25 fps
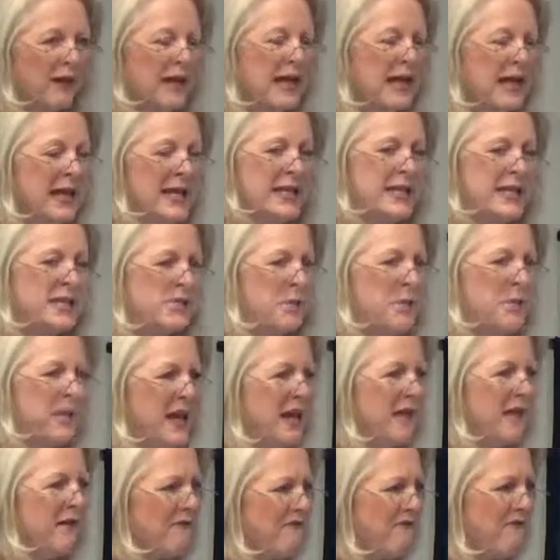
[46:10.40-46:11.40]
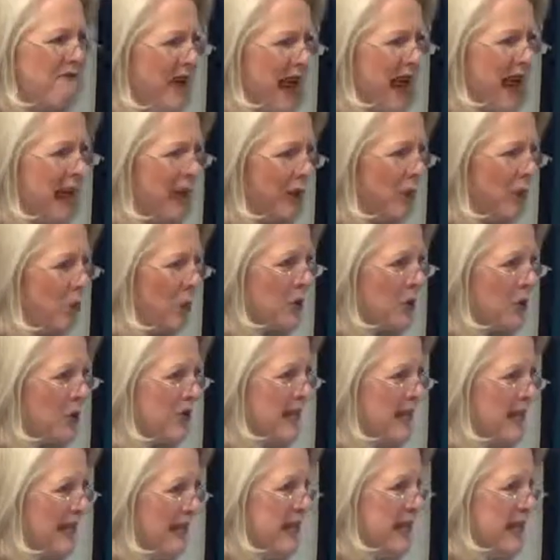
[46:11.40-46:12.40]
is be available
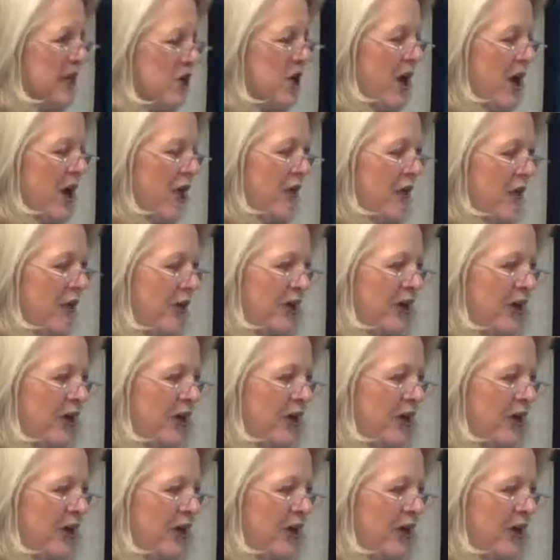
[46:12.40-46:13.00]
to each other.